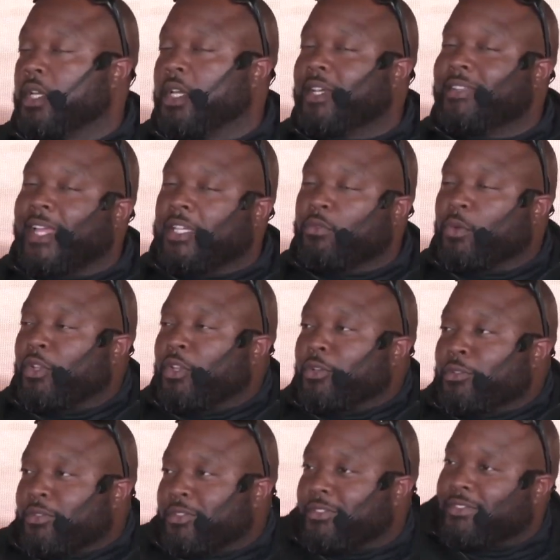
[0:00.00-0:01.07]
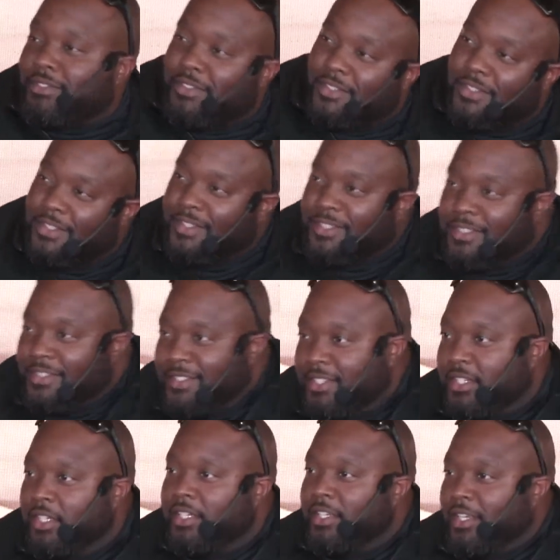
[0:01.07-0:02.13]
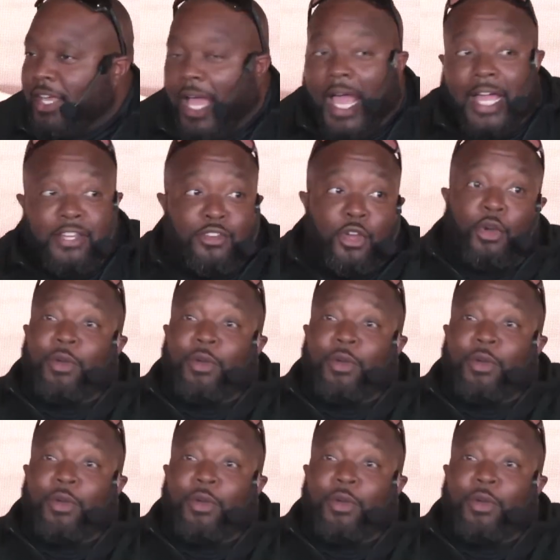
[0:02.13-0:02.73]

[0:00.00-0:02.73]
That's one of those, I know he's